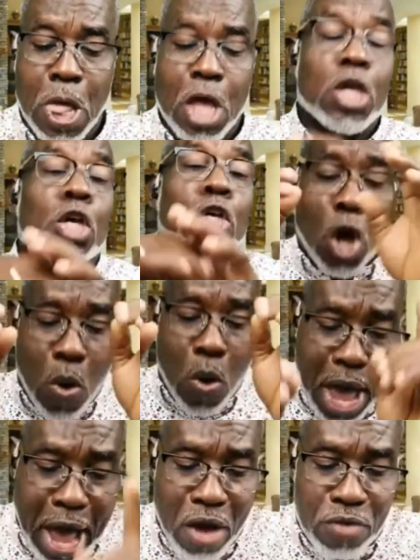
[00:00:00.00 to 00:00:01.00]
So
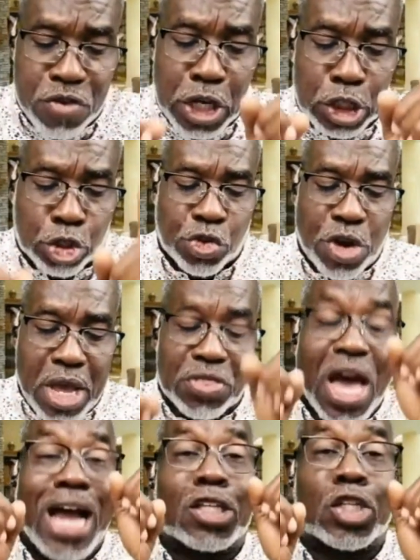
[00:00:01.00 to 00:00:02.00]
every tree
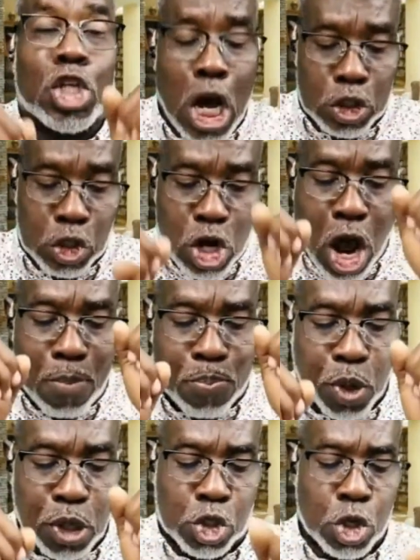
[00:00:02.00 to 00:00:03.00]
that does not
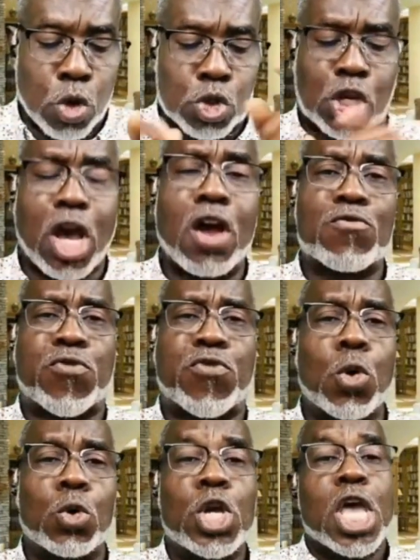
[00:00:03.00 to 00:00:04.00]
produce good fruit
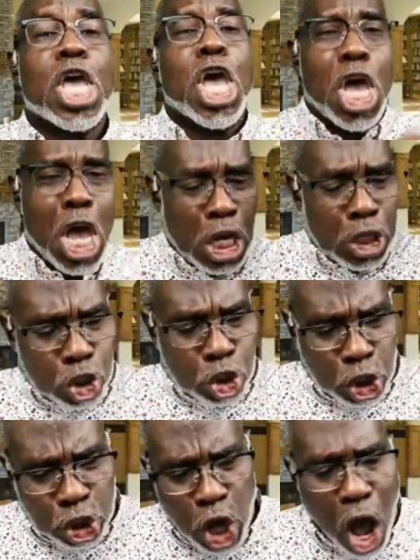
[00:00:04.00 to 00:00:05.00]
is
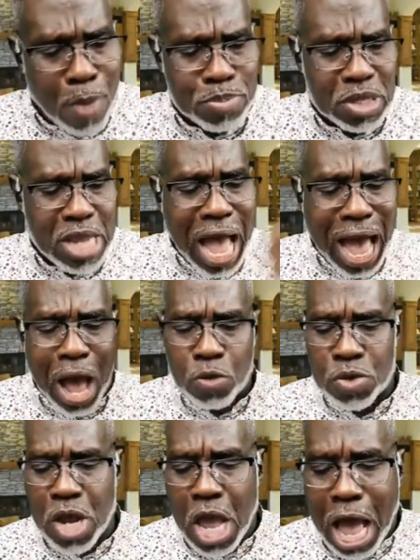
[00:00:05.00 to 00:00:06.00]
chopped down
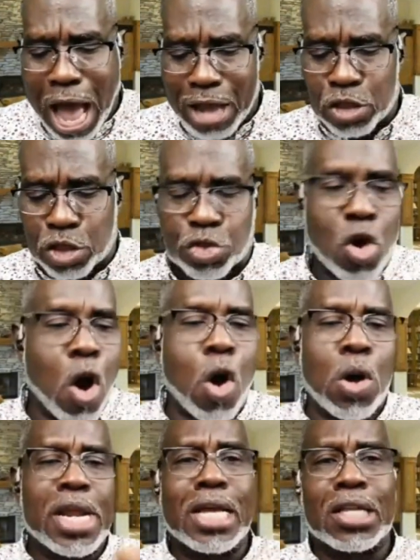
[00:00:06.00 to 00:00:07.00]
and thrown
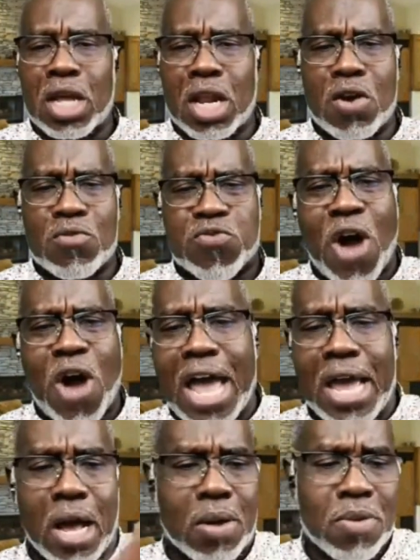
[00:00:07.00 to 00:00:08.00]
into the fire.
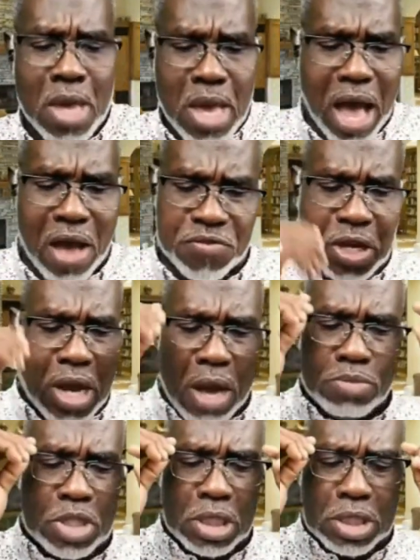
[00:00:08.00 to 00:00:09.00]
I've come to
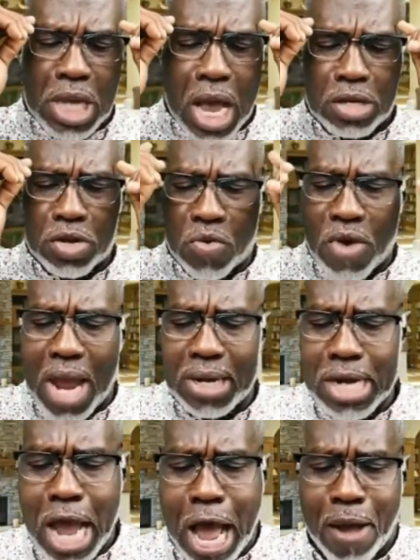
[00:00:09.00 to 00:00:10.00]
tell you right
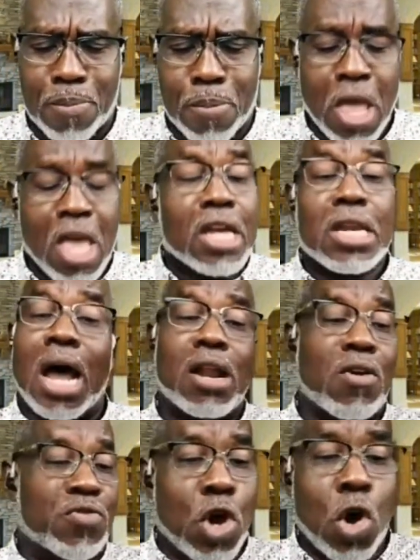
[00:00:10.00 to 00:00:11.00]
now that if
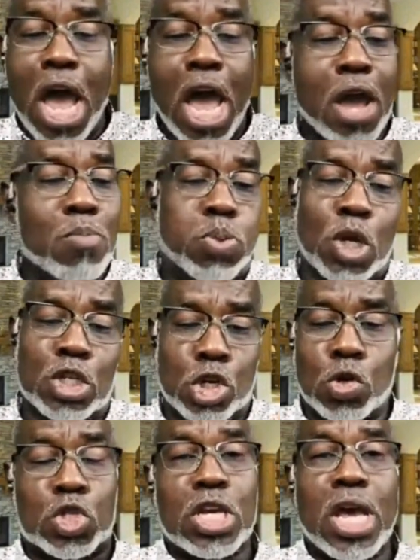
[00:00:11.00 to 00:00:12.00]
you ain't
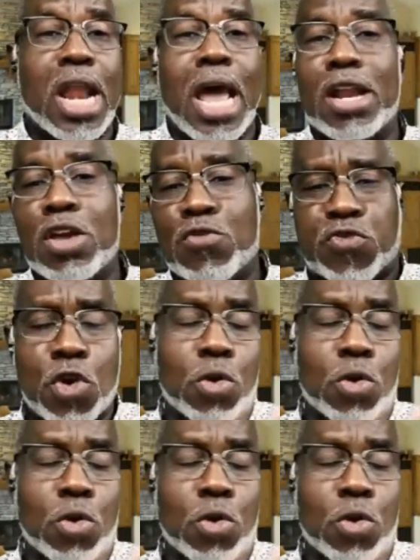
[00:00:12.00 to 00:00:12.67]
producing any fruit,